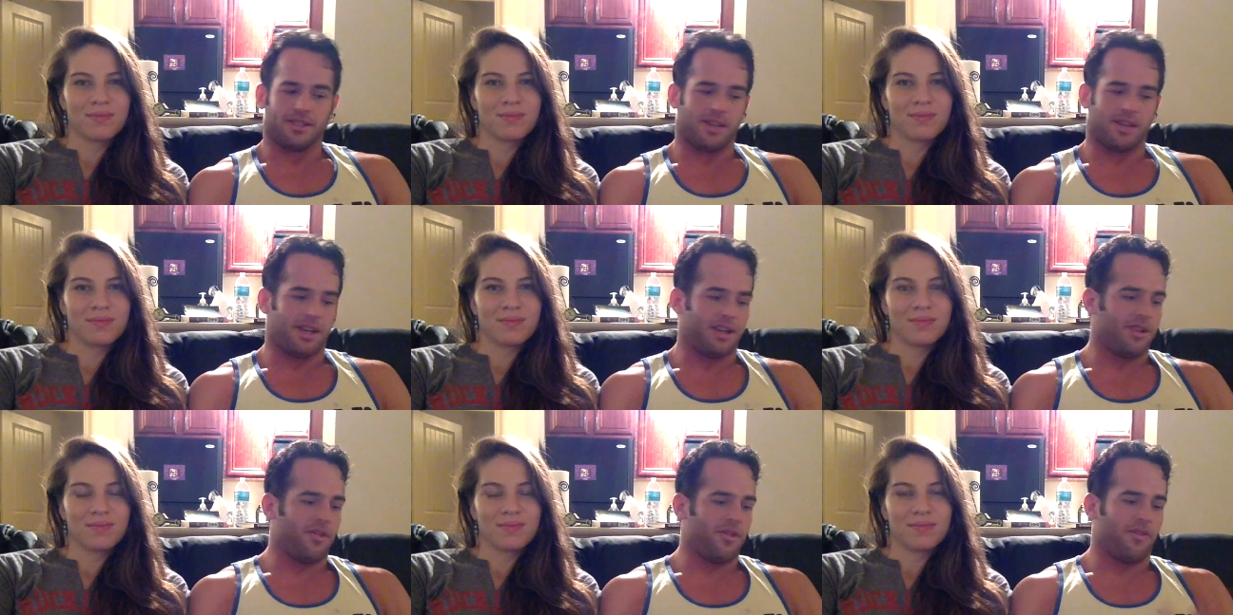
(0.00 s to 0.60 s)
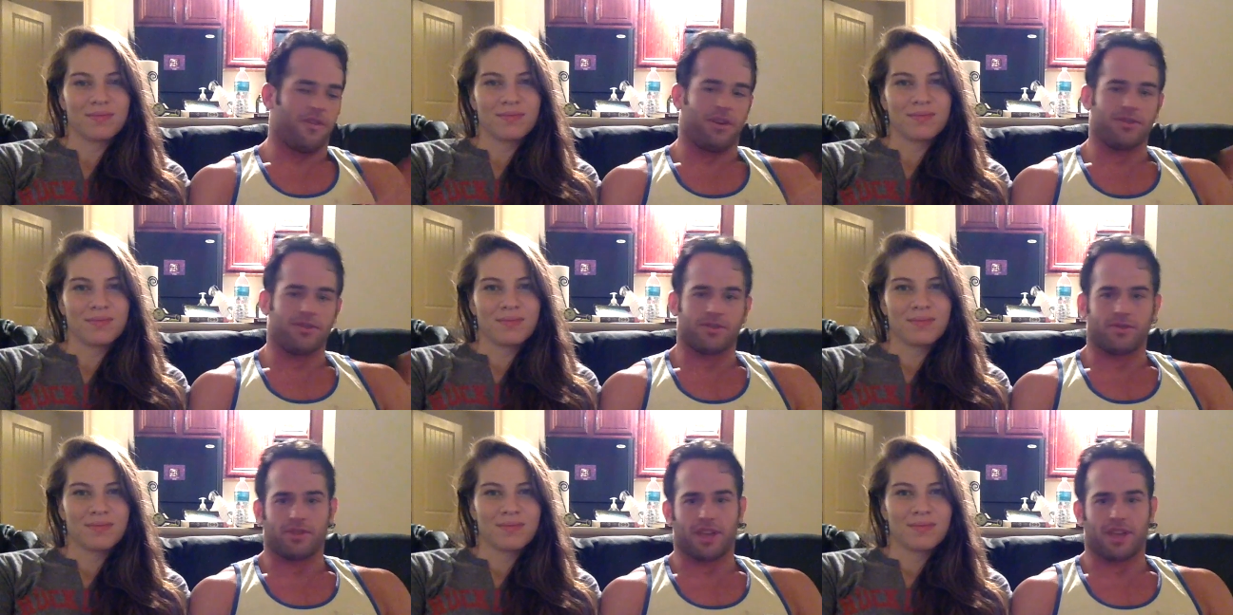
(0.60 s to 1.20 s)
Speaker 1: I didn't know if I was
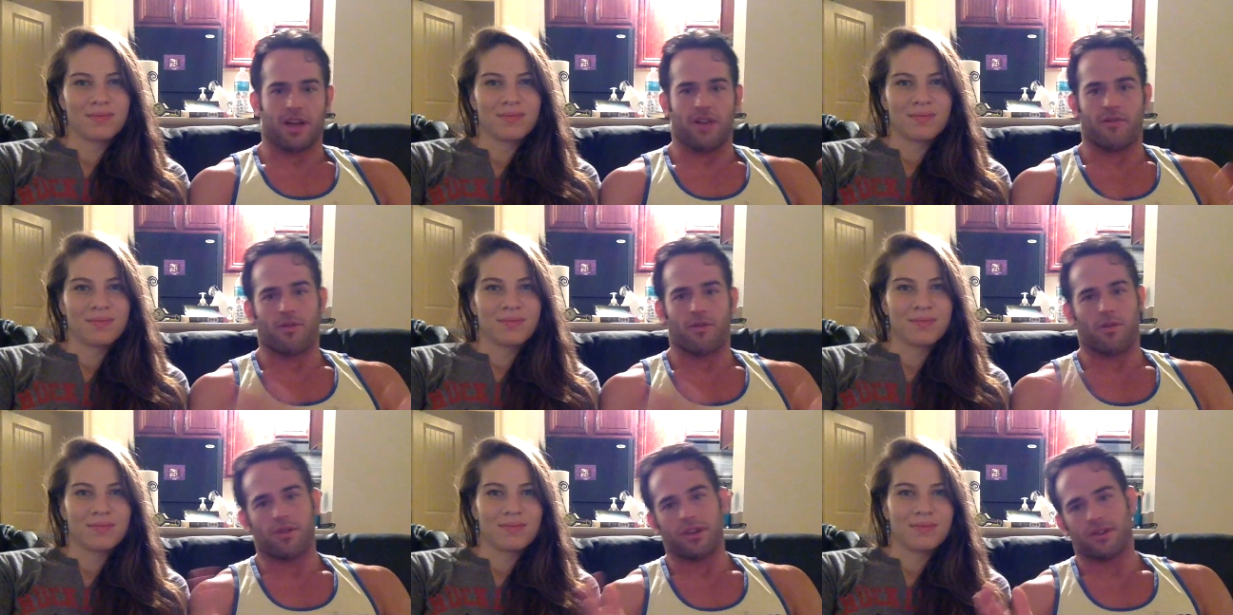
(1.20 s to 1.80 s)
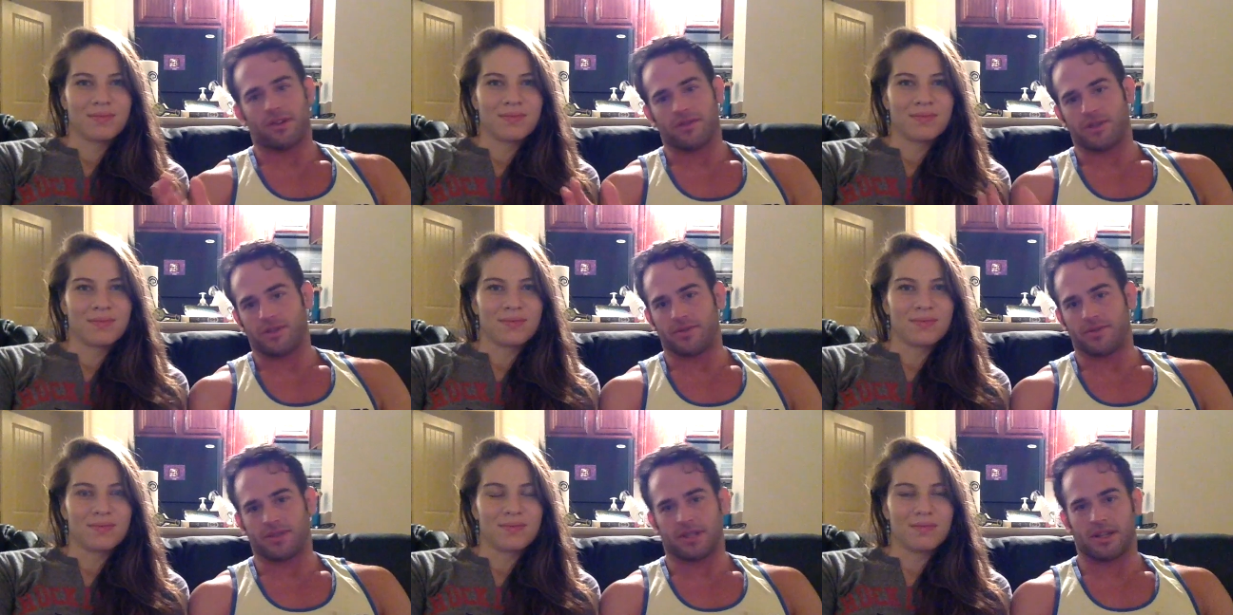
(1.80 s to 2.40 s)
going to California, if
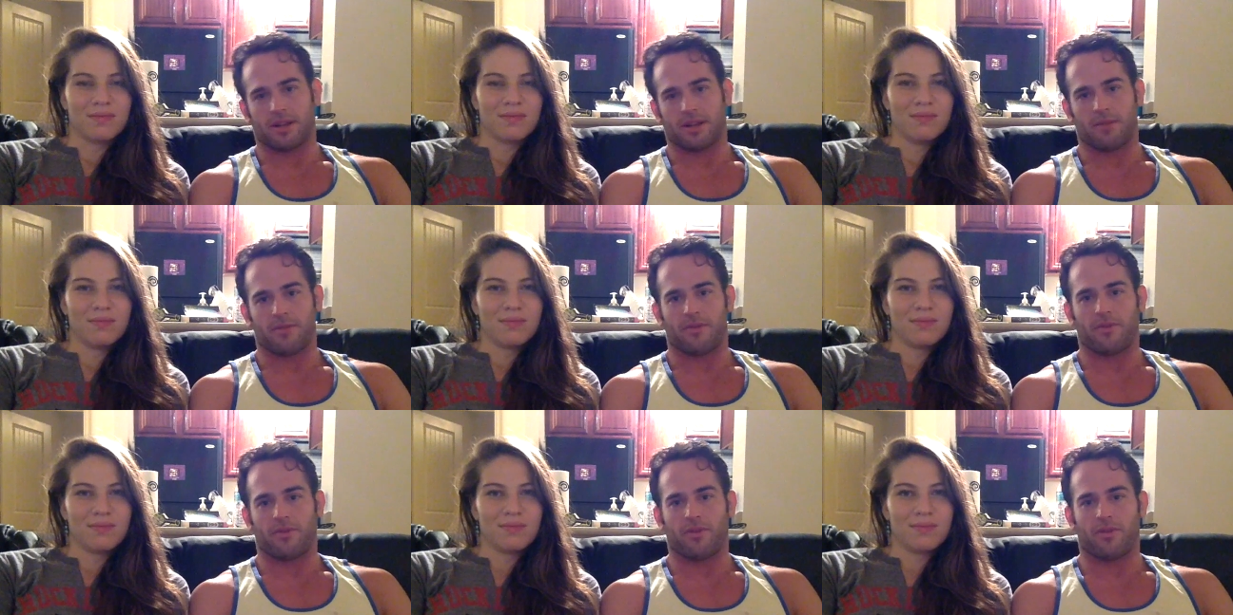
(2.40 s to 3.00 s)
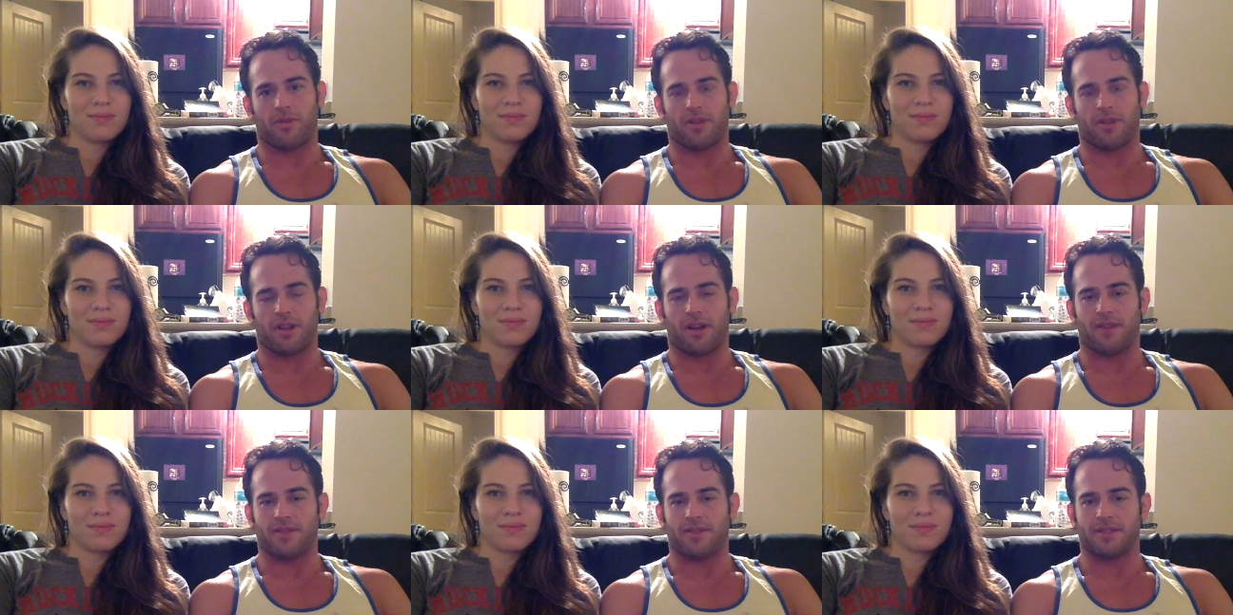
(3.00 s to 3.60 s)
she was going to come to Florida, and
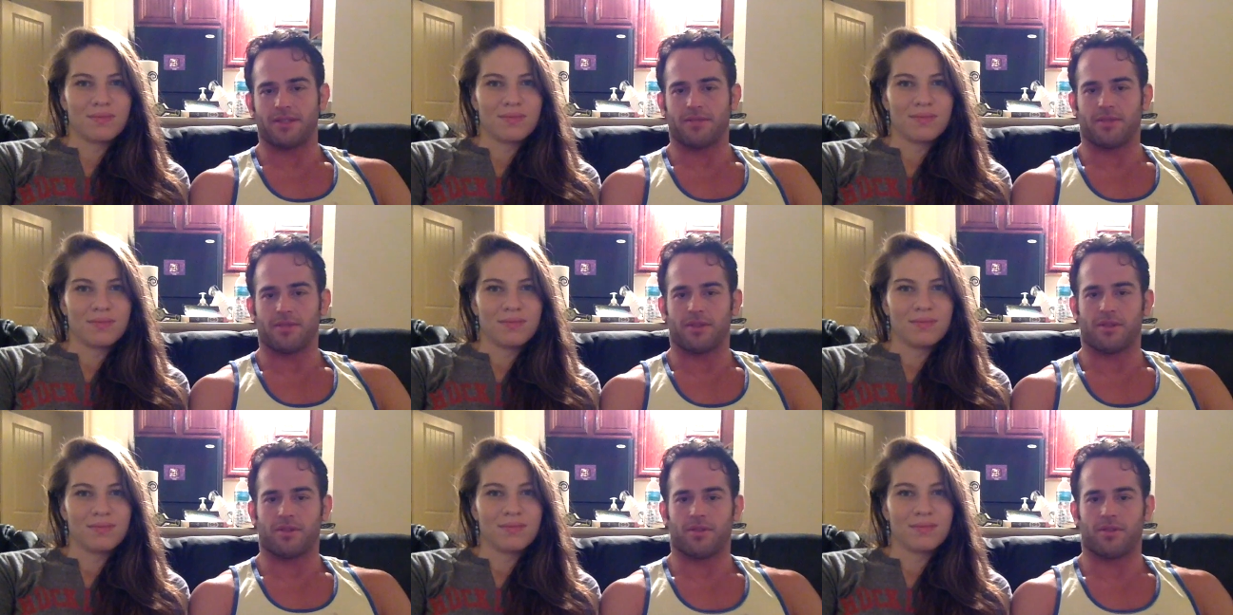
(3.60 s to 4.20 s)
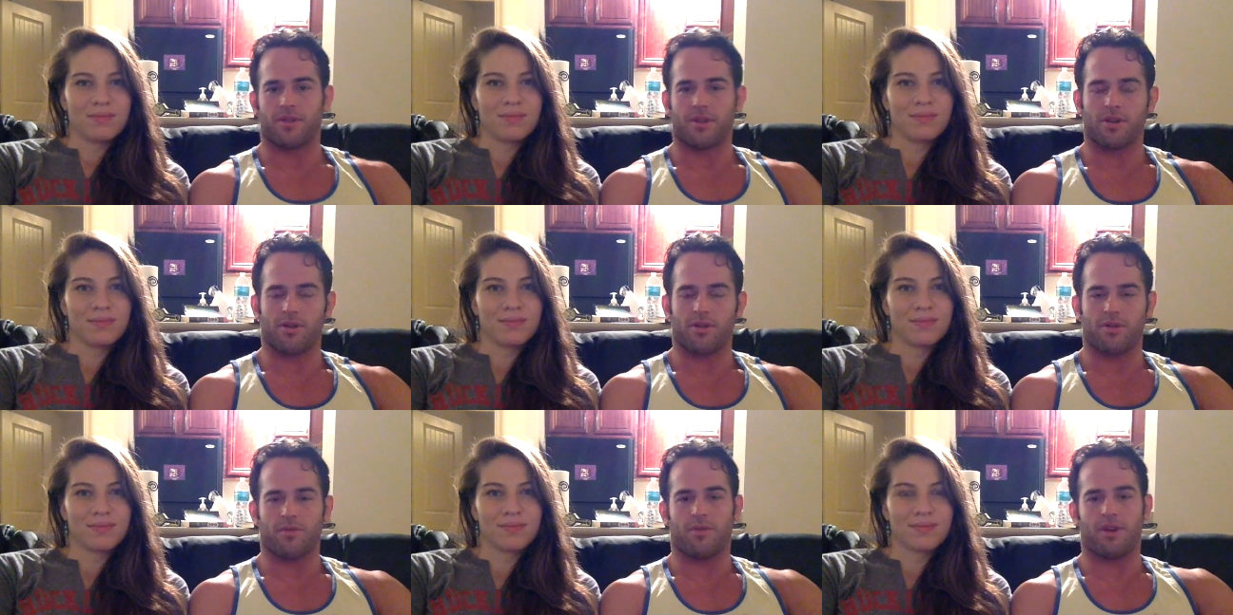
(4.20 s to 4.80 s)
obviously with her career
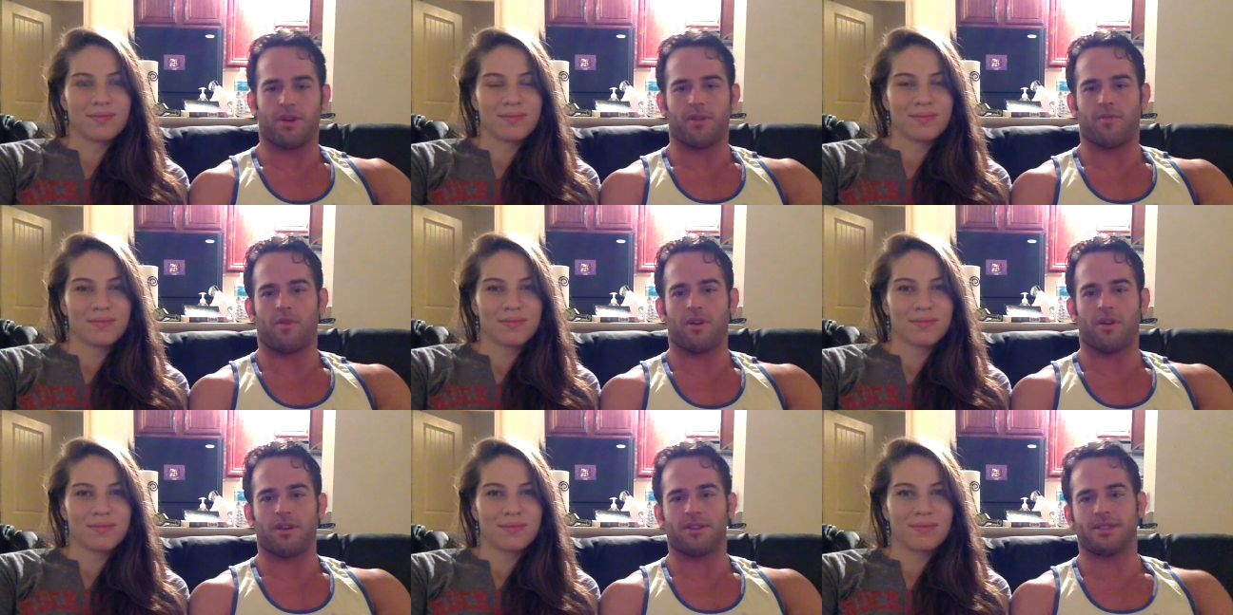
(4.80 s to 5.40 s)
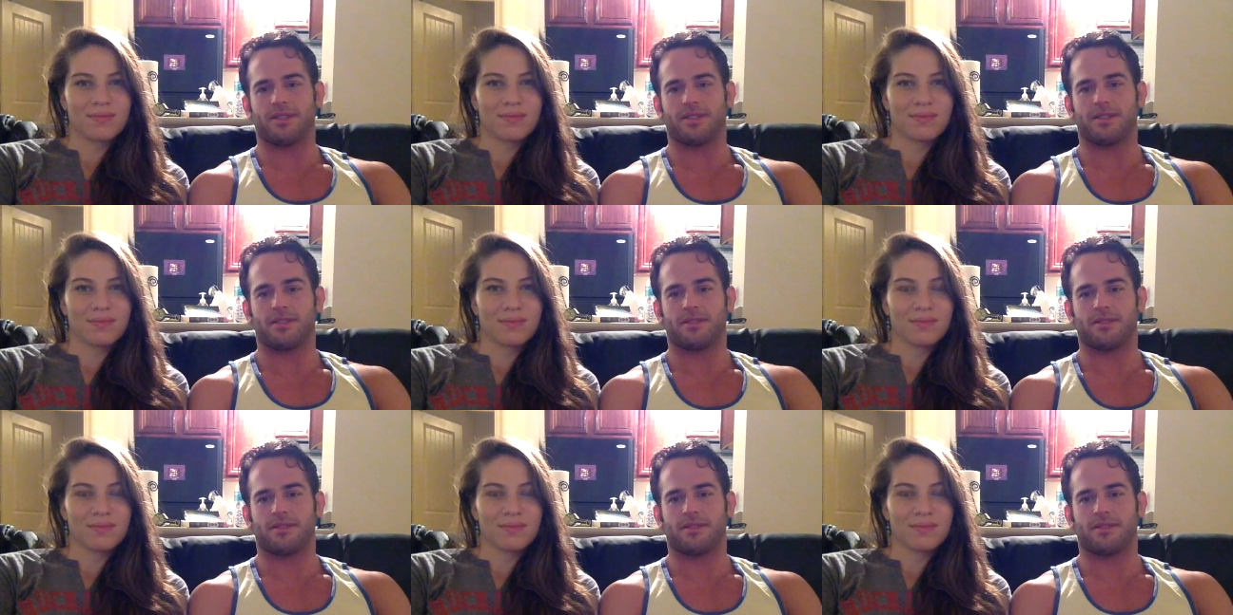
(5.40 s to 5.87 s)
going the way it was,